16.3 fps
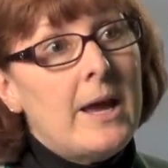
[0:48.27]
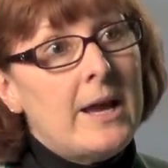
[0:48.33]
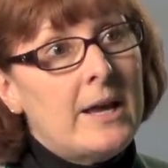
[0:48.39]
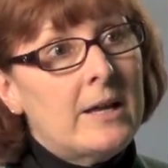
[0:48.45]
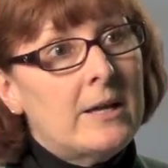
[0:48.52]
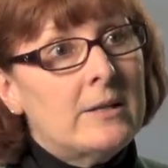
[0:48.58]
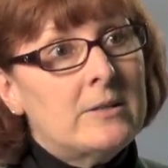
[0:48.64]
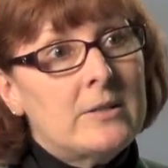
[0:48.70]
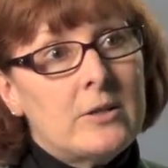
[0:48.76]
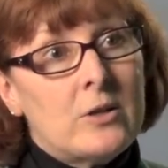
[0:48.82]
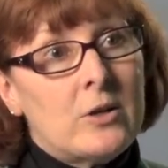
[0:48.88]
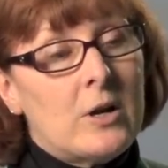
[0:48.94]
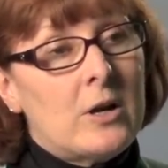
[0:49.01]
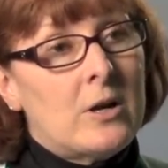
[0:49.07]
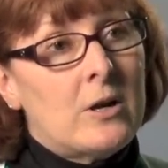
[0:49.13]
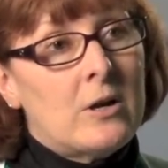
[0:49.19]
And
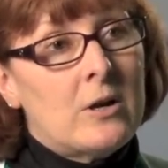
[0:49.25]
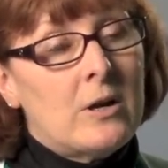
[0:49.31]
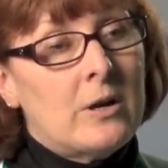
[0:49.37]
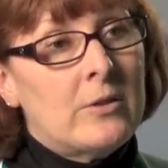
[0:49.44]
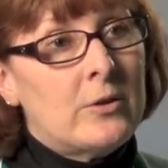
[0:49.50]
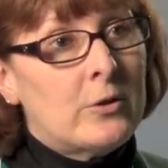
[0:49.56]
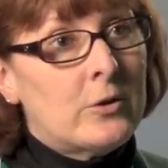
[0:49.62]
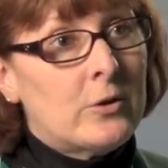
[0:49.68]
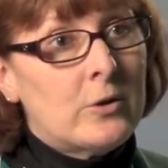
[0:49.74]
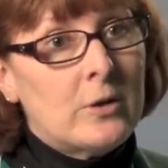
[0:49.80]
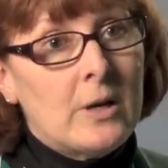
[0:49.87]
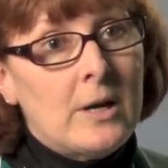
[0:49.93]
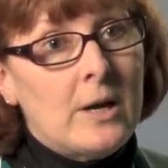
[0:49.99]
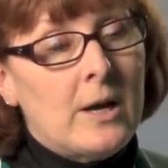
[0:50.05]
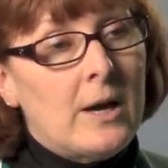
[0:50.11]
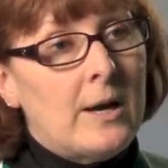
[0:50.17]
there are other
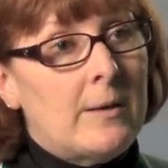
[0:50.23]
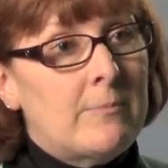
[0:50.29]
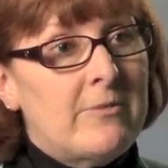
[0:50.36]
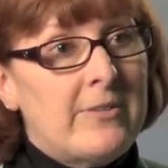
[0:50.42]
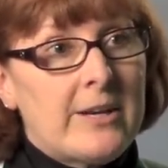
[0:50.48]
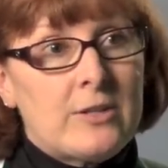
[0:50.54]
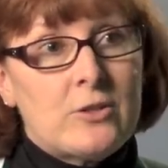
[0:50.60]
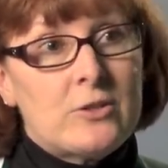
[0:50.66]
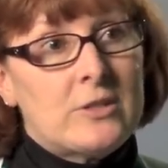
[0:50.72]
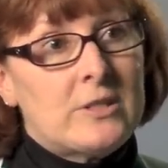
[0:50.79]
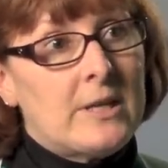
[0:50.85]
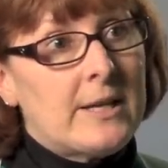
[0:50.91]
factors